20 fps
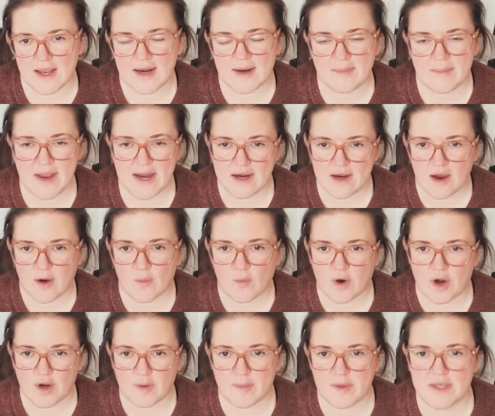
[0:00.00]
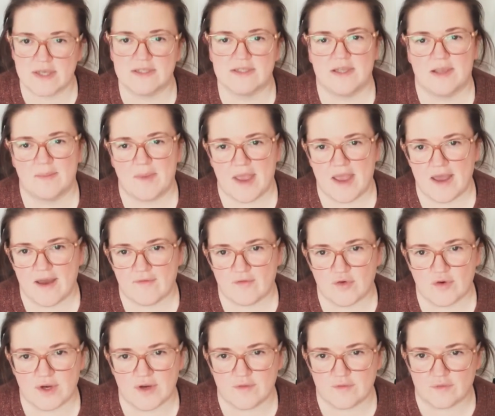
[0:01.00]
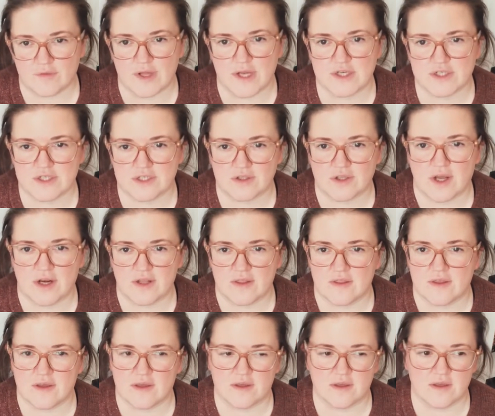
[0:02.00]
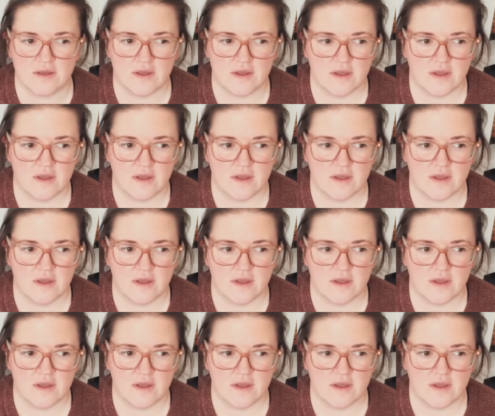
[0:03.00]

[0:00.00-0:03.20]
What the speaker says: and it may not work because they may have green flesh. A lot of the